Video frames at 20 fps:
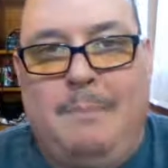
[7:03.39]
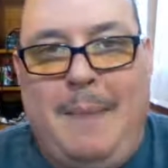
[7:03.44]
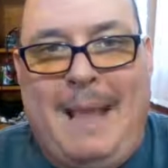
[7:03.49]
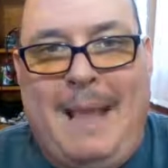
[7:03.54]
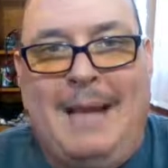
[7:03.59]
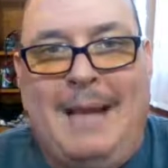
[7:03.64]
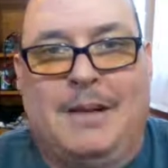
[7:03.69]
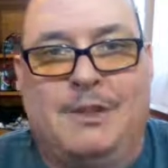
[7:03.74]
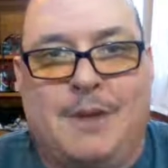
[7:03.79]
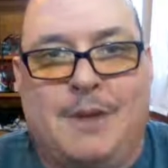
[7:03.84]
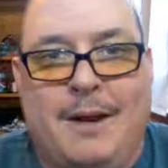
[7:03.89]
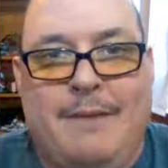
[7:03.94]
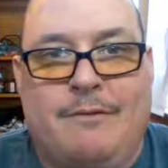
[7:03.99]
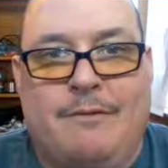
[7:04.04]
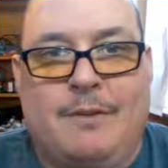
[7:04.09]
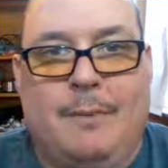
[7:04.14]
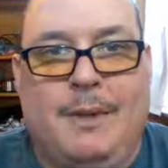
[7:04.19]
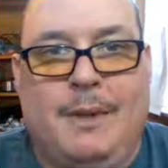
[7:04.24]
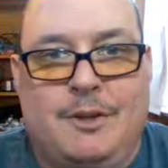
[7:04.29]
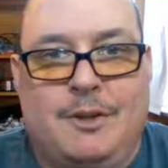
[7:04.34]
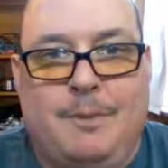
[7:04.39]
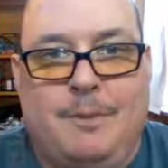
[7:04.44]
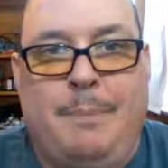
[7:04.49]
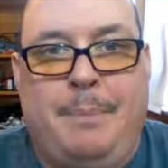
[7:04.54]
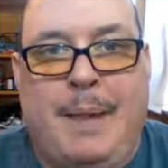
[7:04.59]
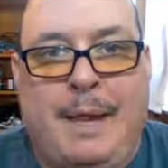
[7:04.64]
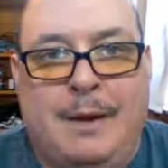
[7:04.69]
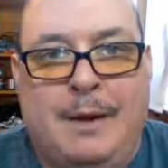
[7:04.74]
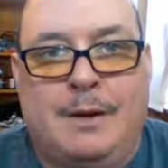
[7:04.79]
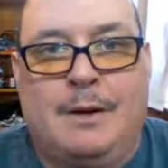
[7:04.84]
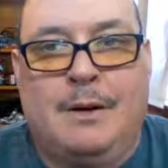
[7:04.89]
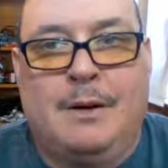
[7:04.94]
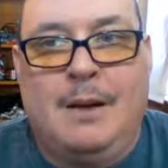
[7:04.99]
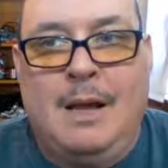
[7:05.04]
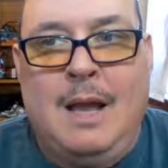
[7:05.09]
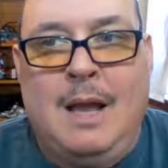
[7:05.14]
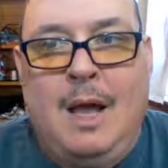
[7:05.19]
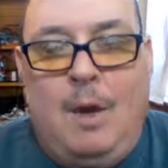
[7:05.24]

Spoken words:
manage our information better.